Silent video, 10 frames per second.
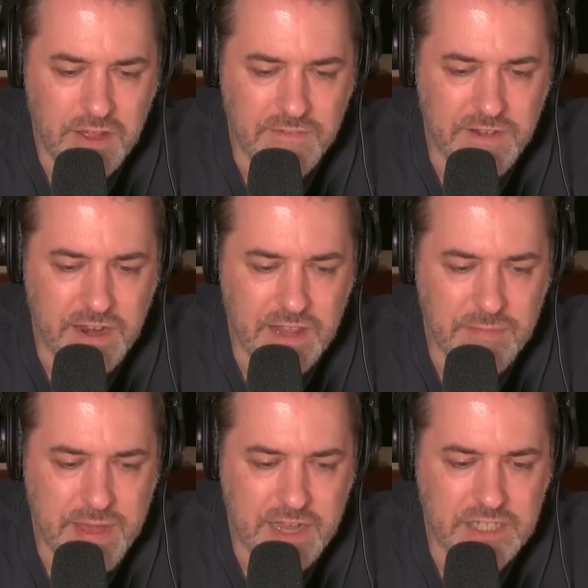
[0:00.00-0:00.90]
And
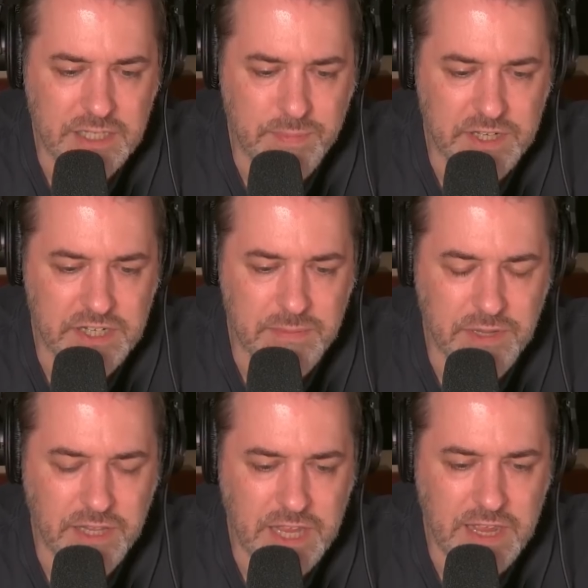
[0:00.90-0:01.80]
finally, Max spits in
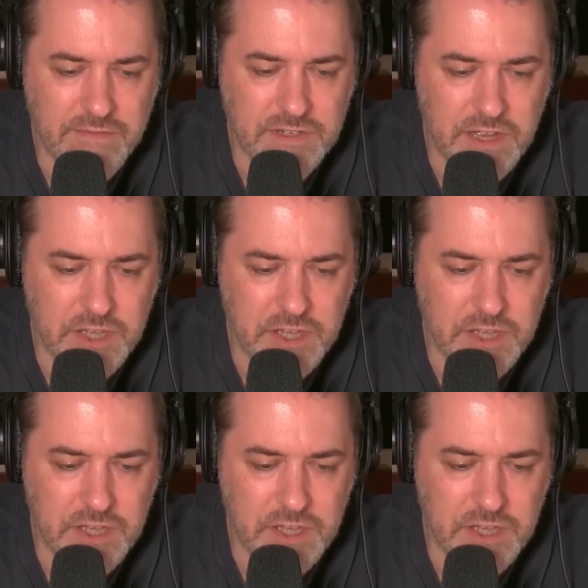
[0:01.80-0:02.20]
him and leaves.